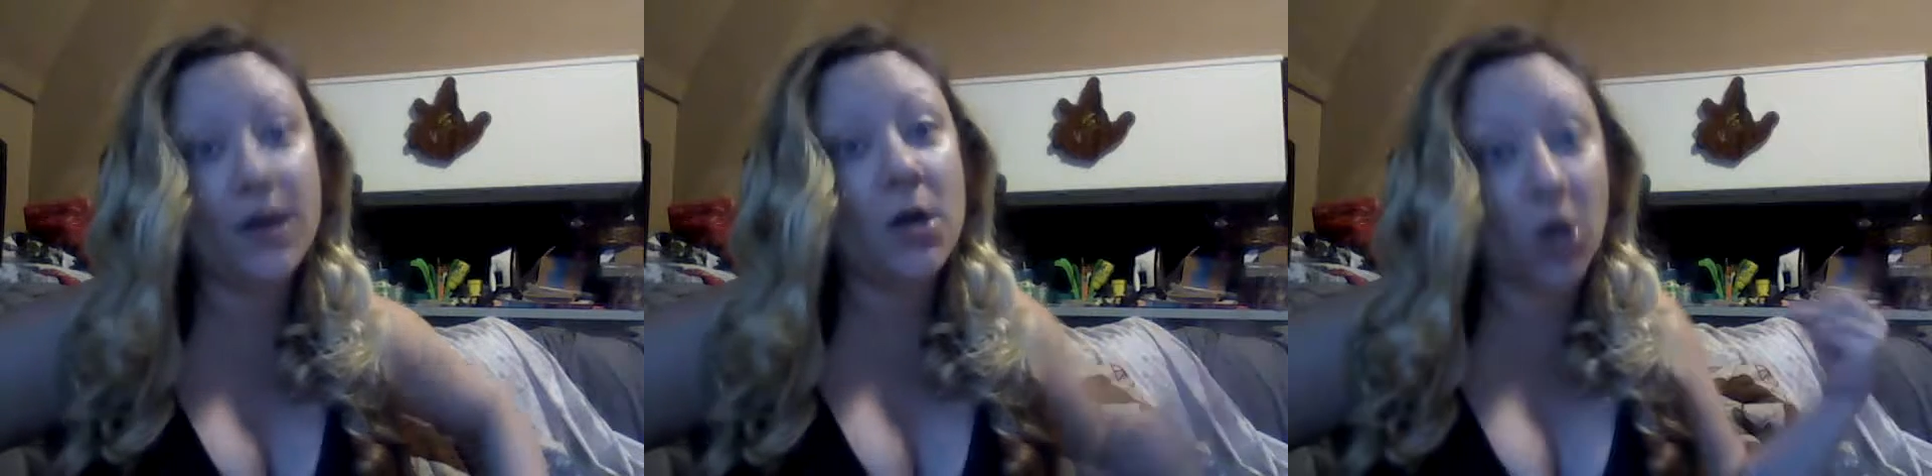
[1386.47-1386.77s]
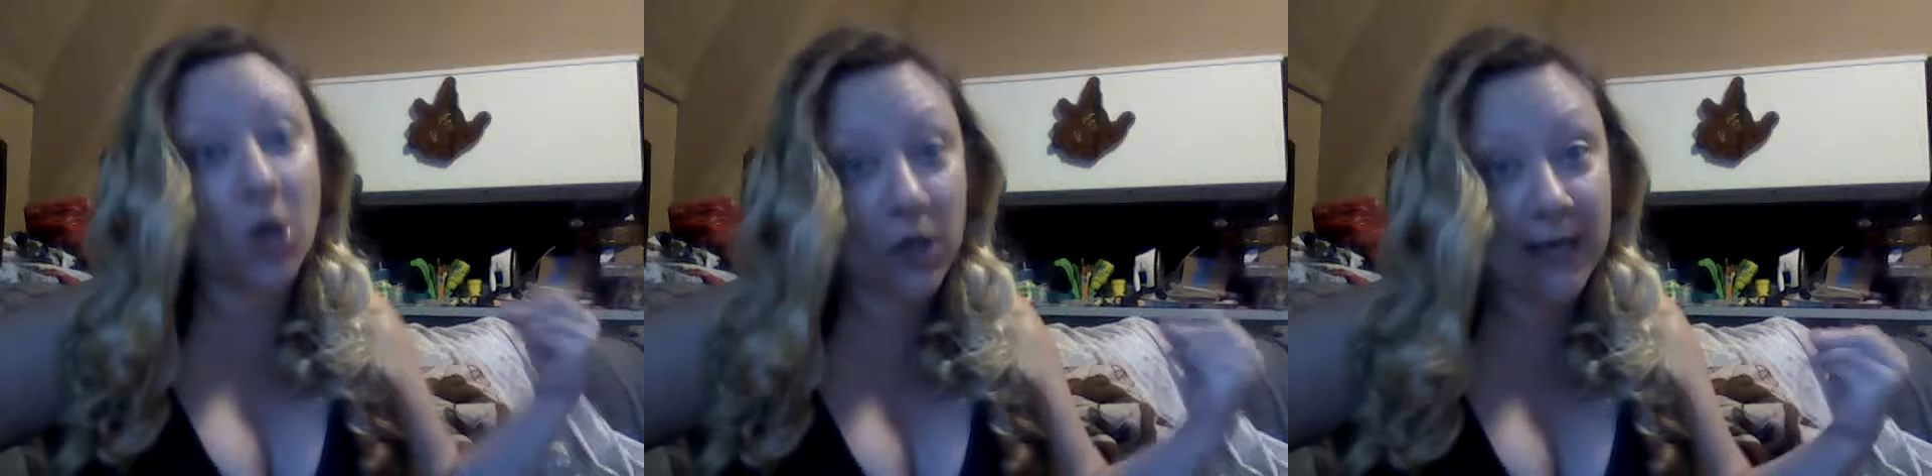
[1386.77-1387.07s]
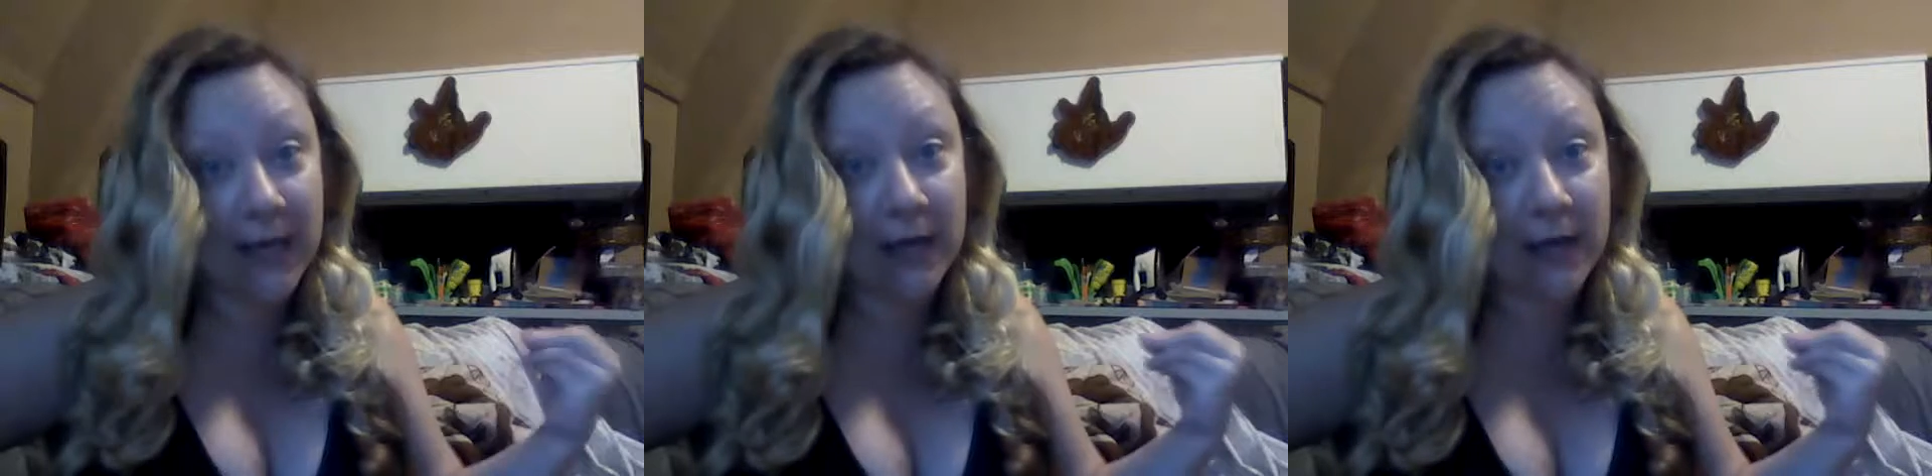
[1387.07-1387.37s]

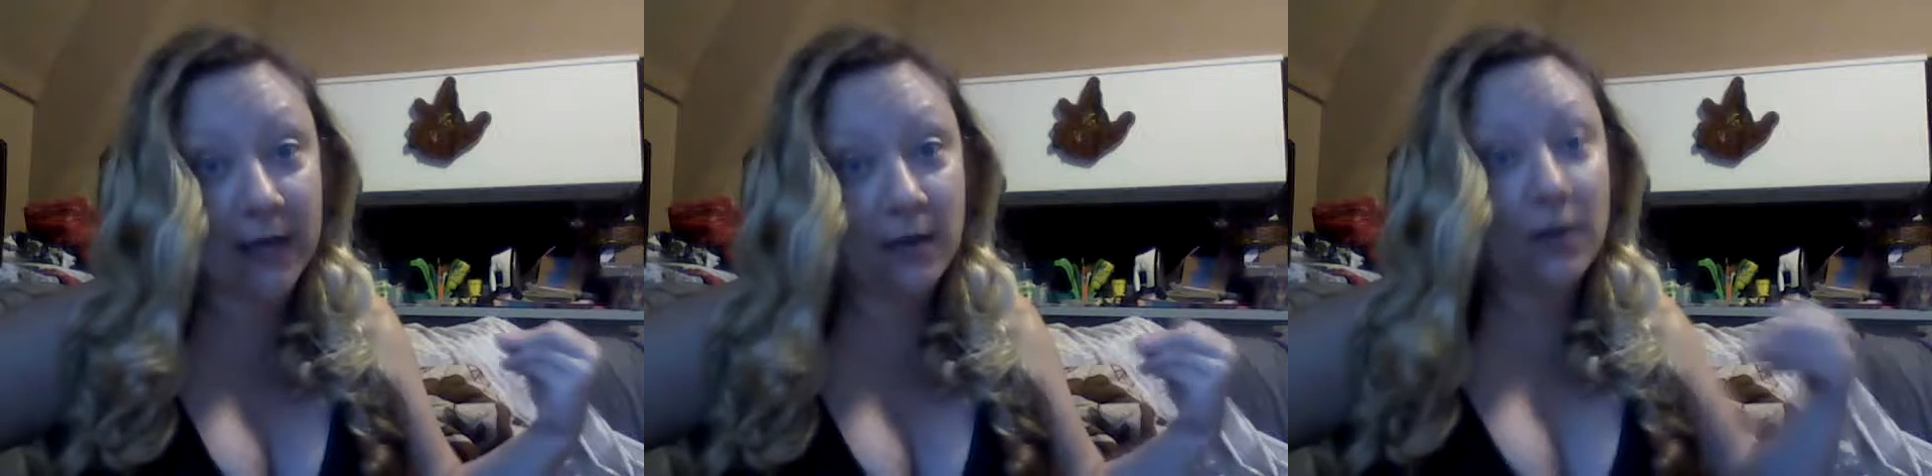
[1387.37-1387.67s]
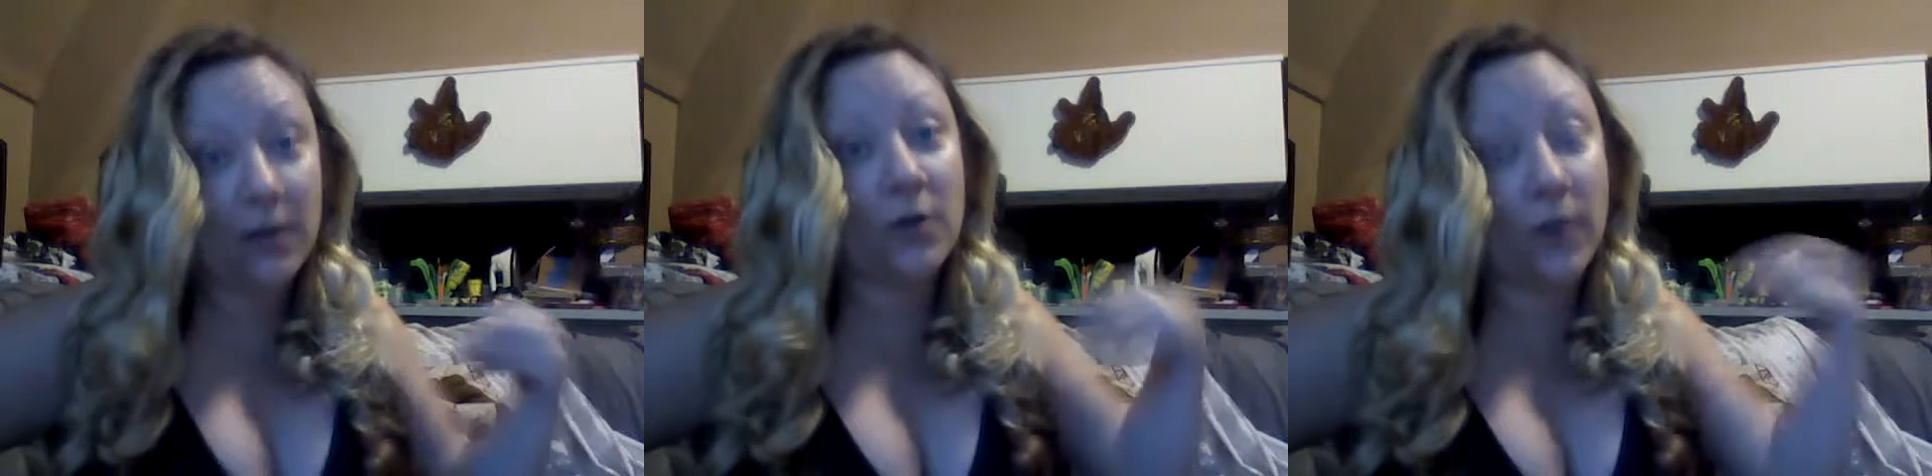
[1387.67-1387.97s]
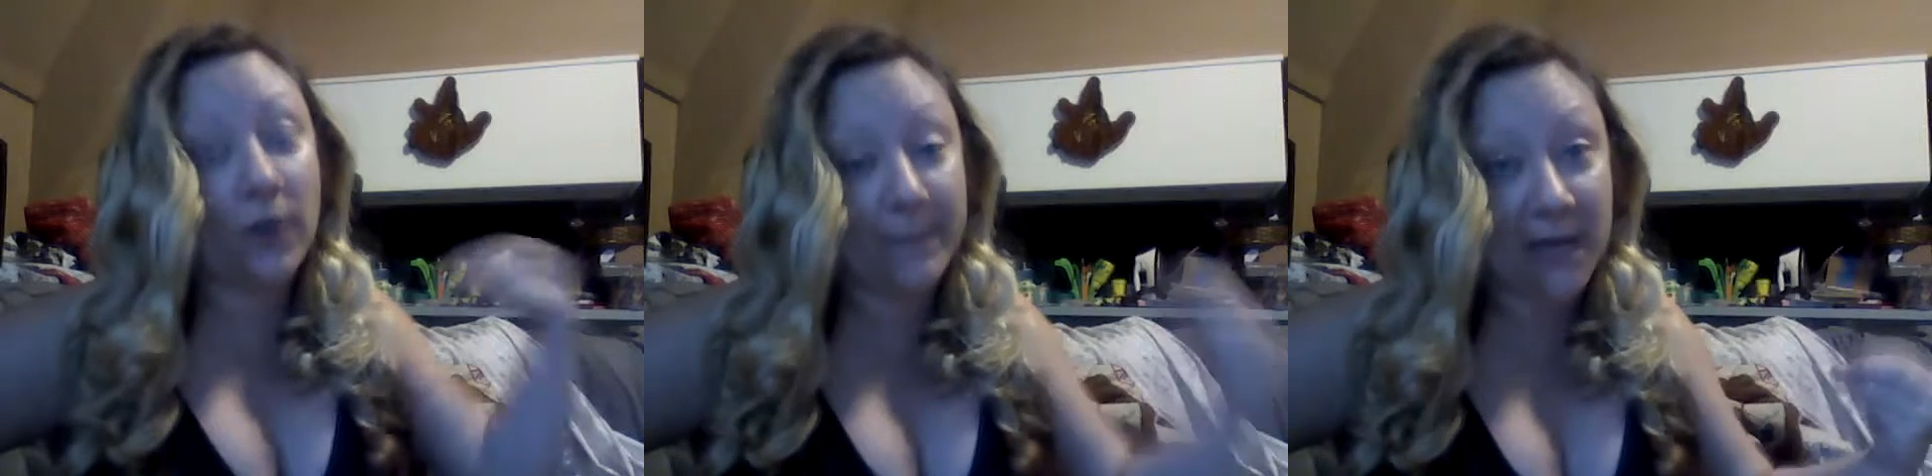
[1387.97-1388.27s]
curling,
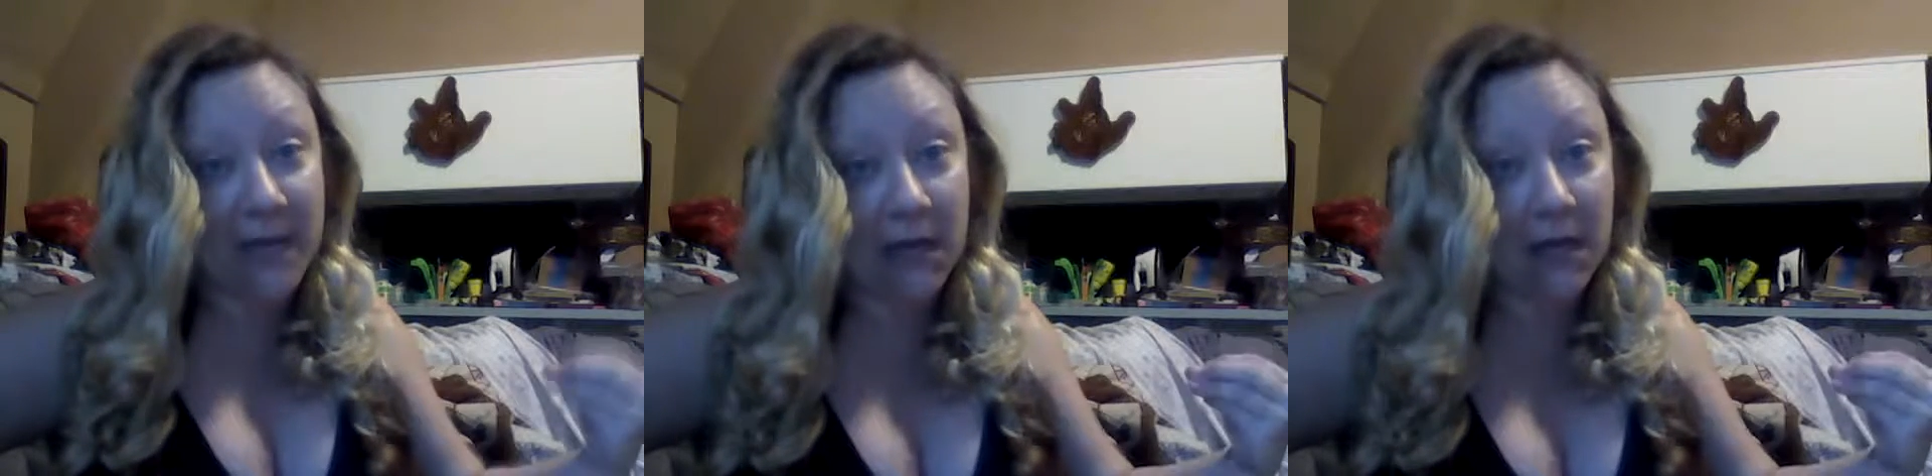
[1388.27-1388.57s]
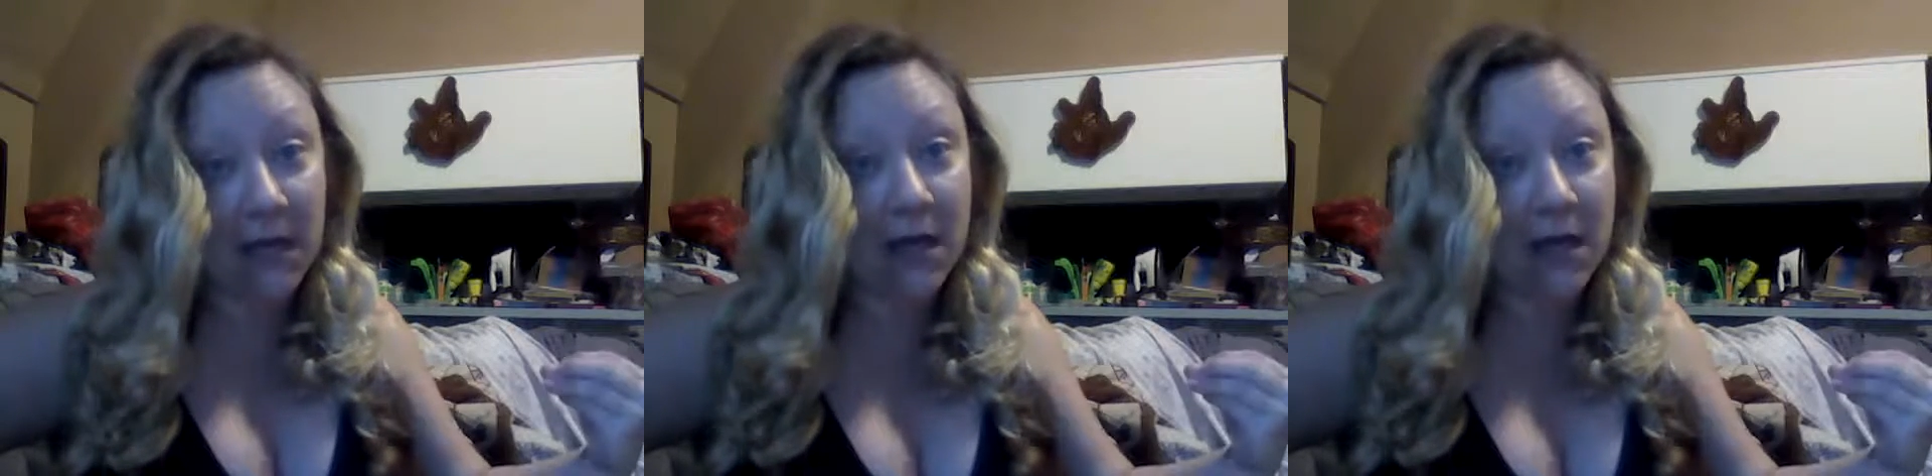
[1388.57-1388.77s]
crimping,